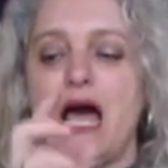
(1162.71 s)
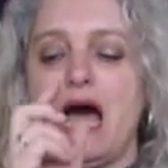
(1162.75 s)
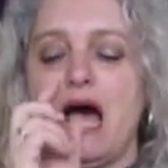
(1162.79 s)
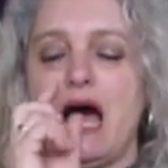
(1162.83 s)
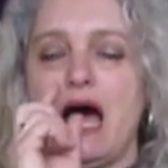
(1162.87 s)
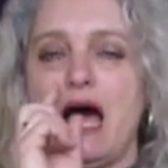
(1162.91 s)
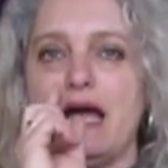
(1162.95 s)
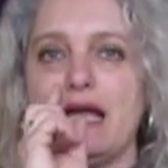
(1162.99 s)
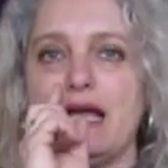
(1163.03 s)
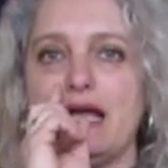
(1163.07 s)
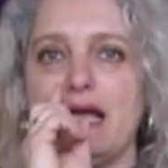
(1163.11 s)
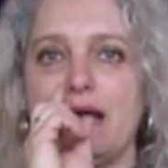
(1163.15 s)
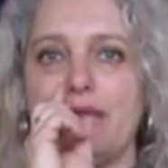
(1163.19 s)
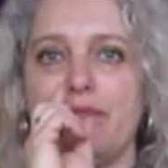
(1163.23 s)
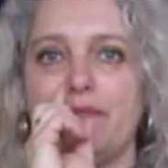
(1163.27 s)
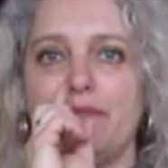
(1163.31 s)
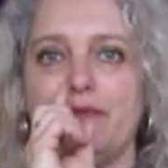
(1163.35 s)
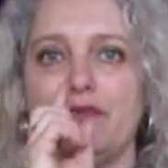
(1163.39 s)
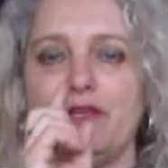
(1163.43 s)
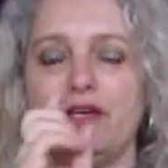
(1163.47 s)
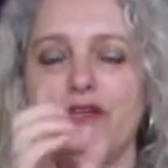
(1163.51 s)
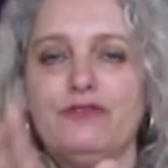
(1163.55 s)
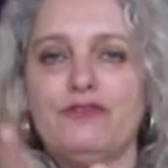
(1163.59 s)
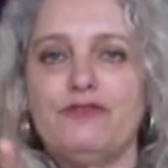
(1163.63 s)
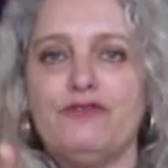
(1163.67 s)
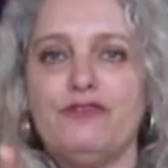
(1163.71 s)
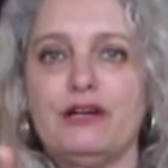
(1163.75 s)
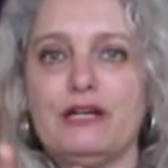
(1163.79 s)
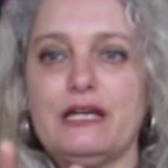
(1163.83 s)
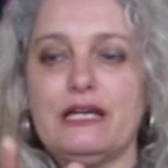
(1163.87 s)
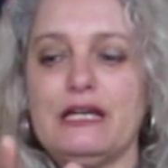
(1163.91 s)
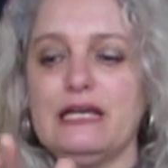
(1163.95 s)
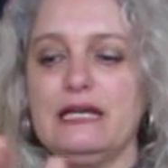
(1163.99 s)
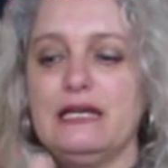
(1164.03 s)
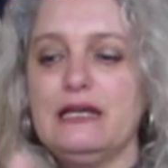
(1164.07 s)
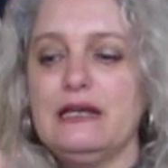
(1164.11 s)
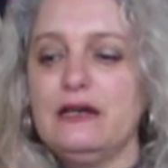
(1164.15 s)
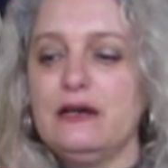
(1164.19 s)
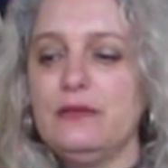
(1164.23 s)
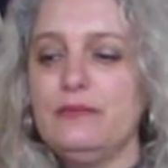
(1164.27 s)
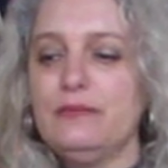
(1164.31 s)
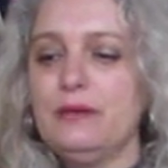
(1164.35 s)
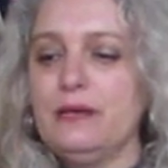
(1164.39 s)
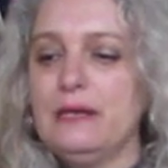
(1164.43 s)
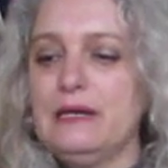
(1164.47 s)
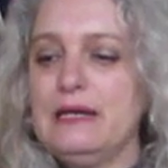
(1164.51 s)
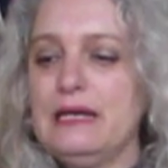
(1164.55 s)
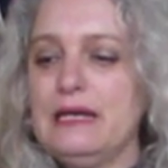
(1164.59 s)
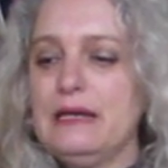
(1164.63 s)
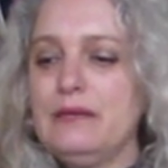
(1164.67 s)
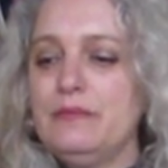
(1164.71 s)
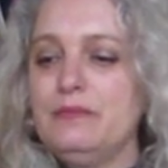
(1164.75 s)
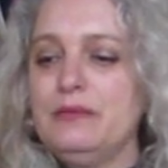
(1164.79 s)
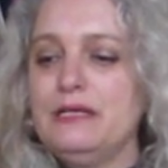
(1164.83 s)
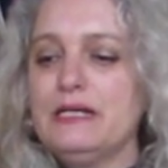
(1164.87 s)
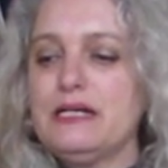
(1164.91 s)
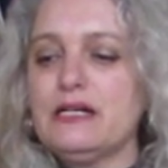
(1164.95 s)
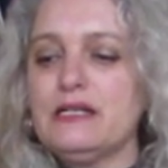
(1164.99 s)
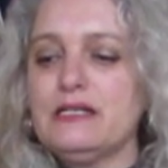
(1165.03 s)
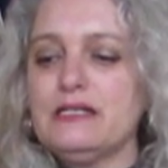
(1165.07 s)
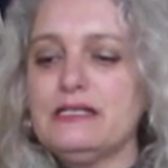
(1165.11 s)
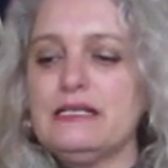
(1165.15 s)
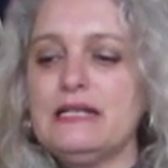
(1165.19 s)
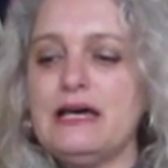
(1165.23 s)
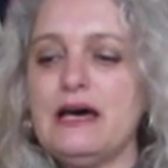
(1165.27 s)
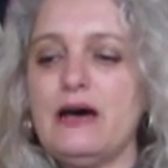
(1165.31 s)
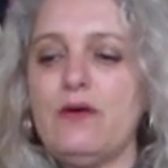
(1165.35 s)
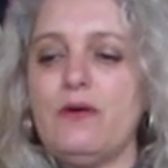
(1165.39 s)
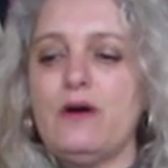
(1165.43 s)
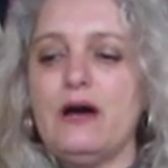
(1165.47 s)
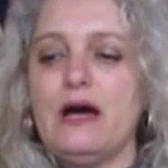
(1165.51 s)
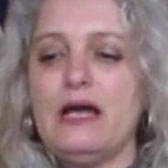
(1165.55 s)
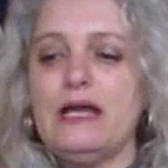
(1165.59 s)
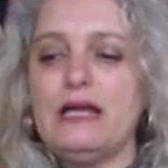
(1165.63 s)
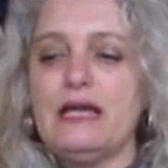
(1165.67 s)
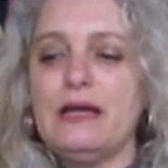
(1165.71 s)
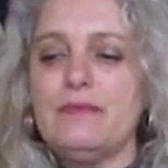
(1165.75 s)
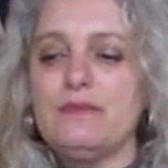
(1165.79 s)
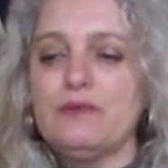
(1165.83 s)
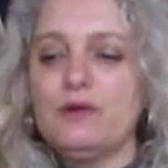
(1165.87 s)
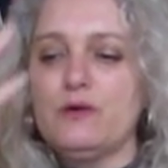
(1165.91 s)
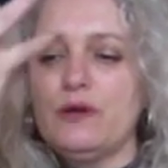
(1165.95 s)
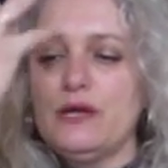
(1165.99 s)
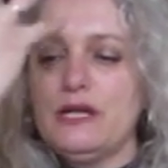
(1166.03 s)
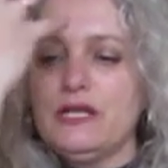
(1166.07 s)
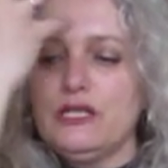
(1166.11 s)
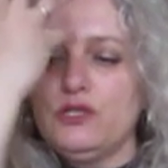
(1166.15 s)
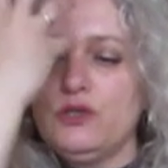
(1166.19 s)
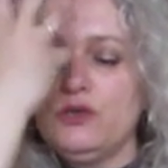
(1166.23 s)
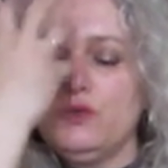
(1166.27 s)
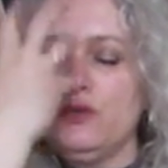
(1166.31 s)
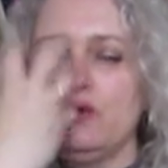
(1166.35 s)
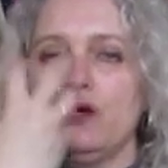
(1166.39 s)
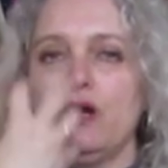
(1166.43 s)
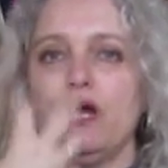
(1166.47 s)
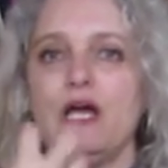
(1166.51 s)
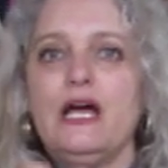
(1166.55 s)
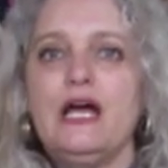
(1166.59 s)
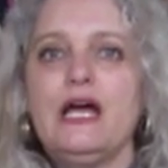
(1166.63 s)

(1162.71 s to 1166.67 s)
I am not fucking it up because now I am going to,